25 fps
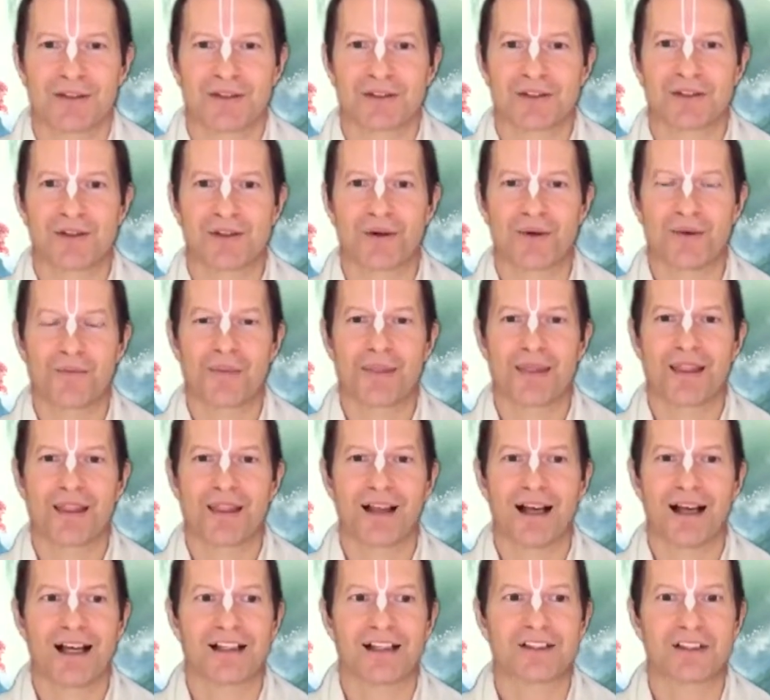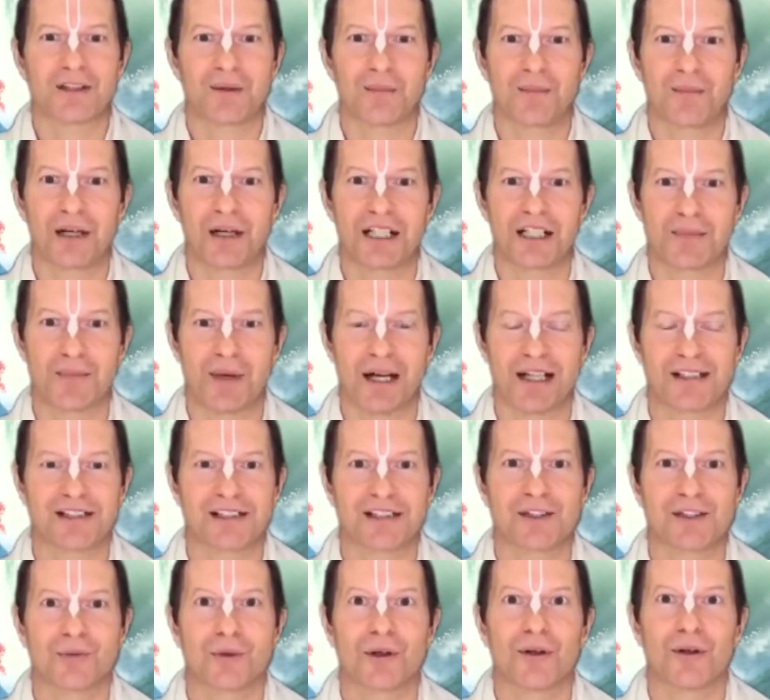So, as the bridge
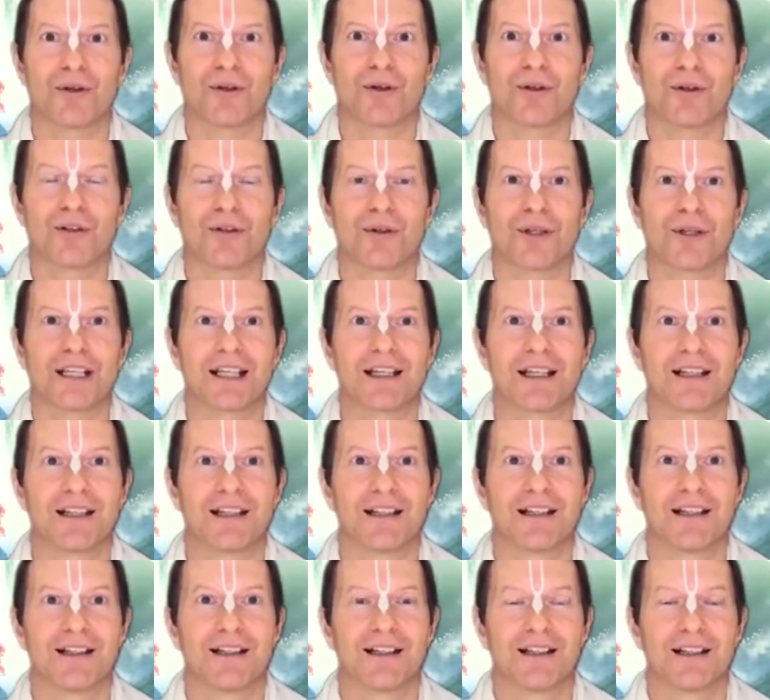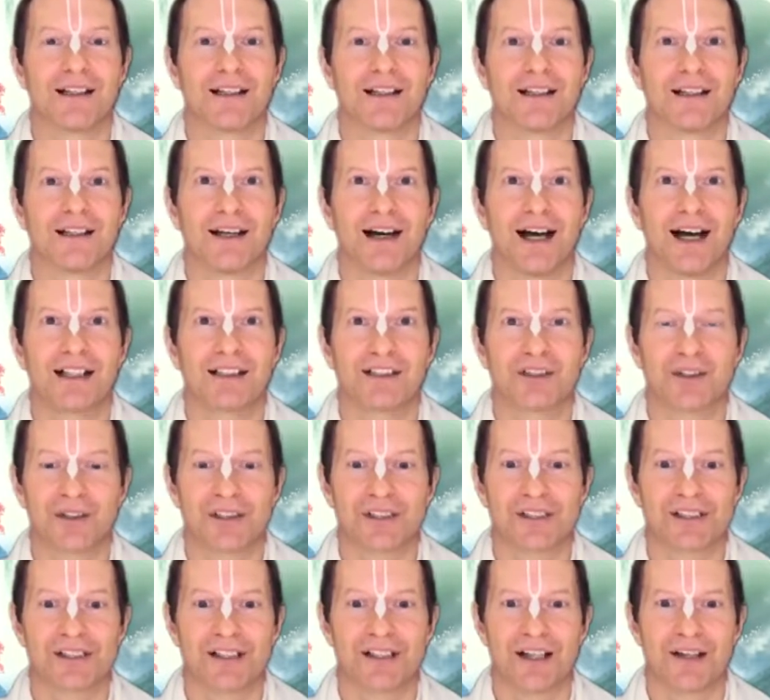buses were all looking at
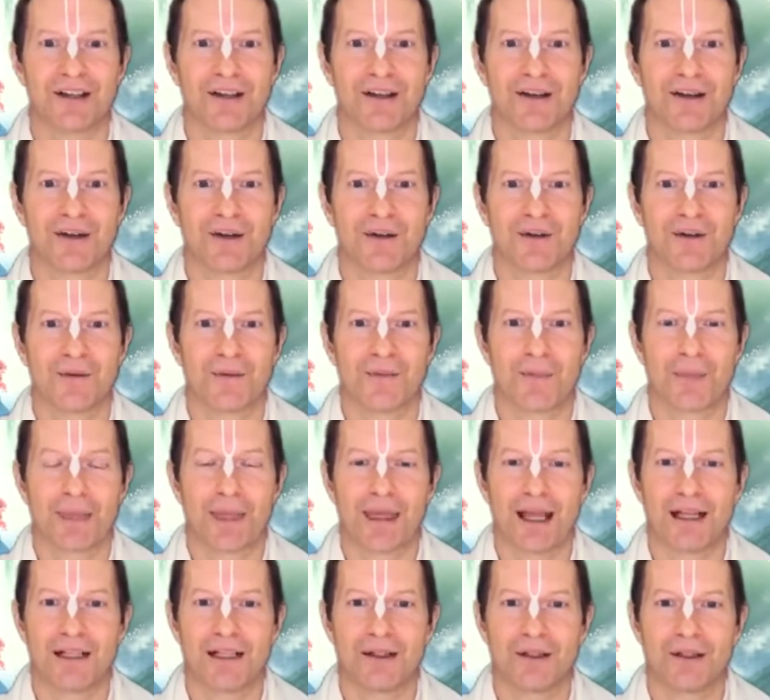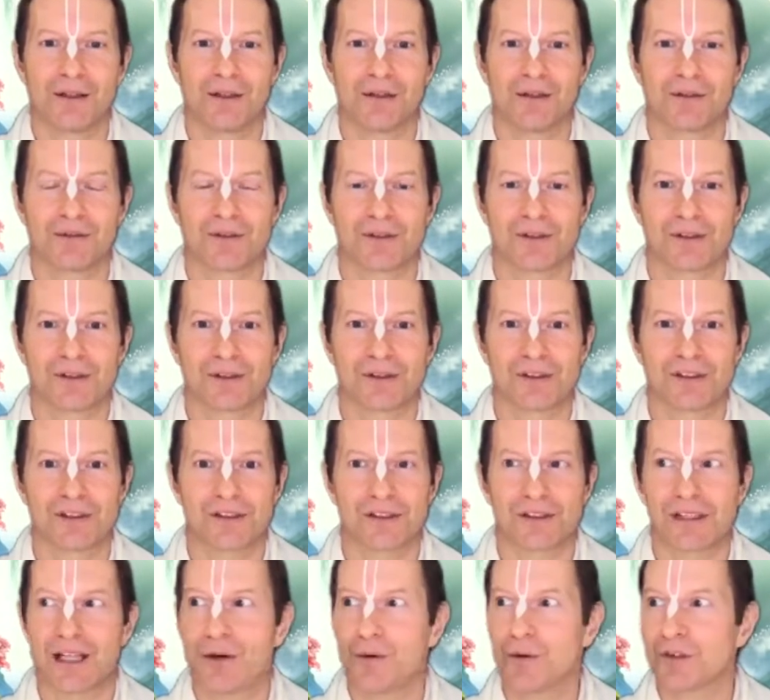Krishna, then
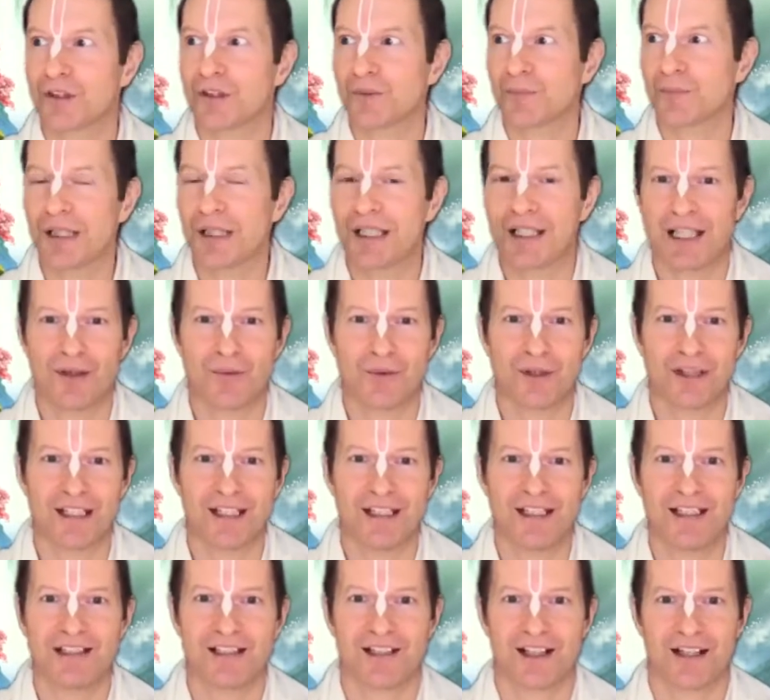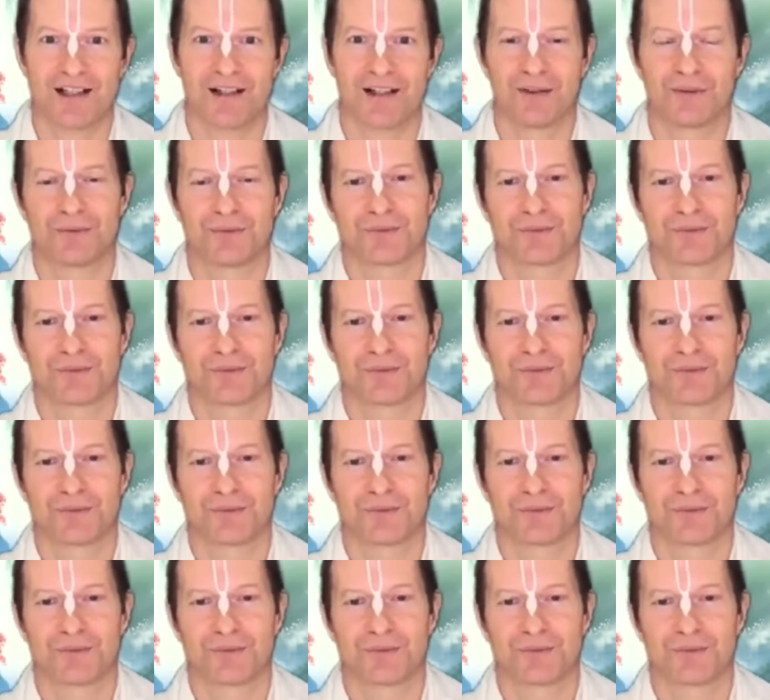they were speaking with each other.